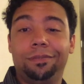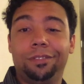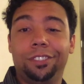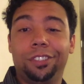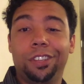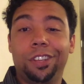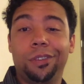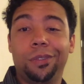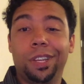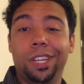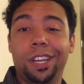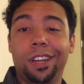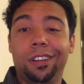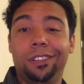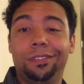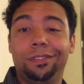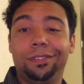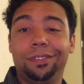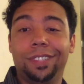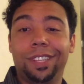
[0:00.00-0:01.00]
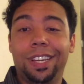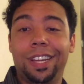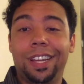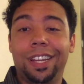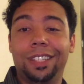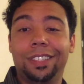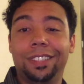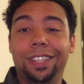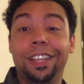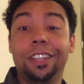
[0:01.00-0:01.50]
So here we go.
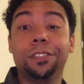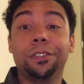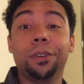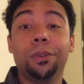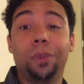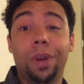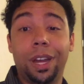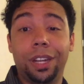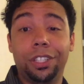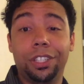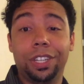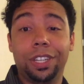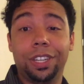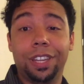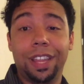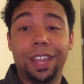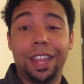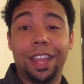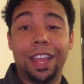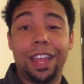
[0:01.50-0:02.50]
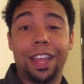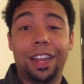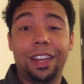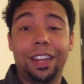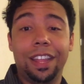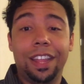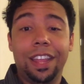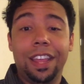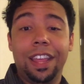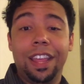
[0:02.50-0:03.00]
Uh, thanks for watching, and
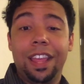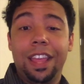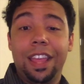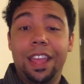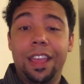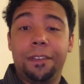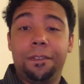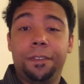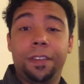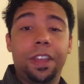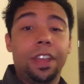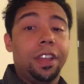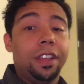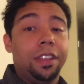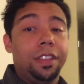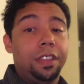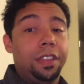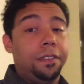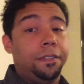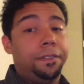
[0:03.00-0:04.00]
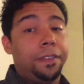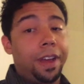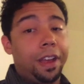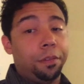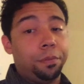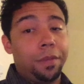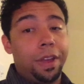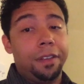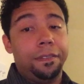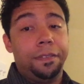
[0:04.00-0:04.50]
if you
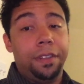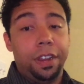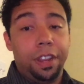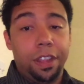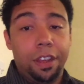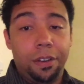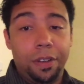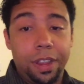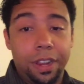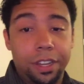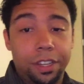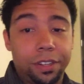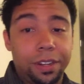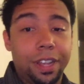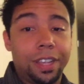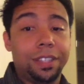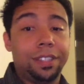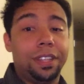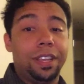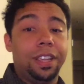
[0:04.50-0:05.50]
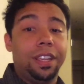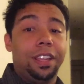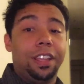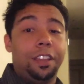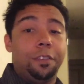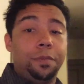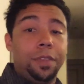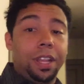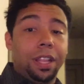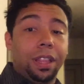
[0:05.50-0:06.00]
found my video interesting,
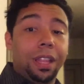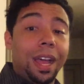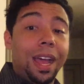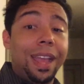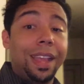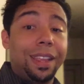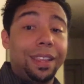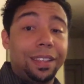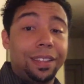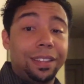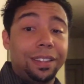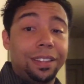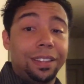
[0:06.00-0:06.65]
give me a like.